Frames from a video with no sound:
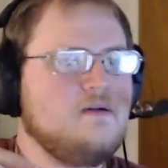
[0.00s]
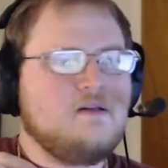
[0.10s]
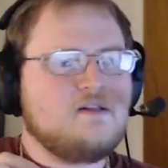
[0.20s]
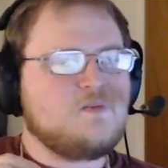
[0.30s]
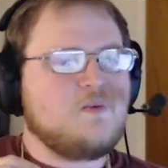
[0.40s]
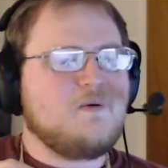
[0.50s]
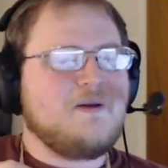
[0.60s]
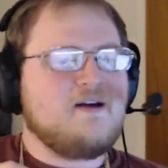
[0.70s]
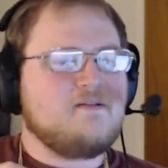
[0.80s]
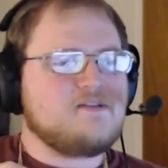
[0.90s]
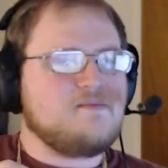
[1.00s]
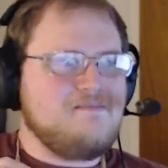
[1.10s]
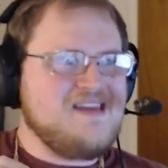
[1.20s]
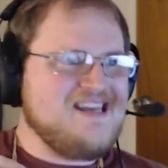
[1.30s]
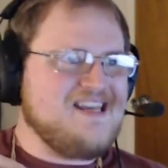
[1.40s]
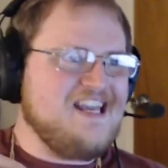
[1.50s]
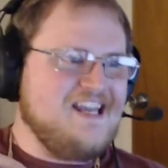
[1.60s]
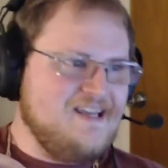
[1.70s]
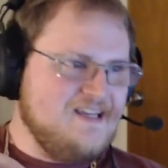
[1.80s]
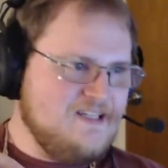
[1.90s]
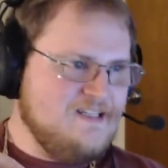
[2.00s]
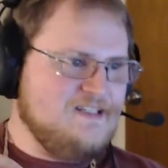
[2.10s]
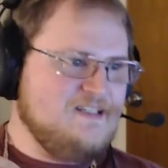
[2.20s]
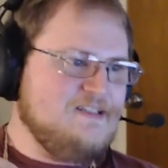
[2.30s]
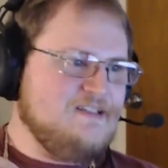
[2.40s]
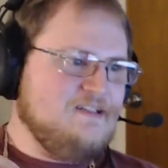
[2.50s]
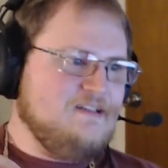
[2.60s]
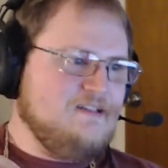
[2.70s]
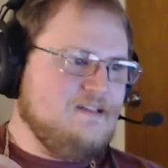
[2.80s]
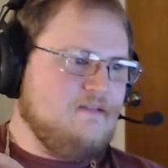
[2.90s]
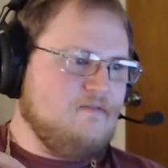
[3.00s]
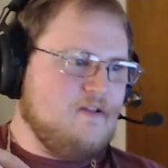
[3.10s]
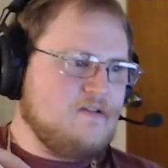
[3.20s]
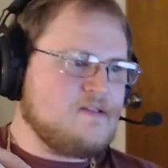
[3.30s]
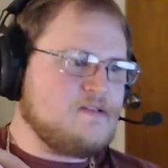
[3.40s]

It's pronounced Mingy. No, it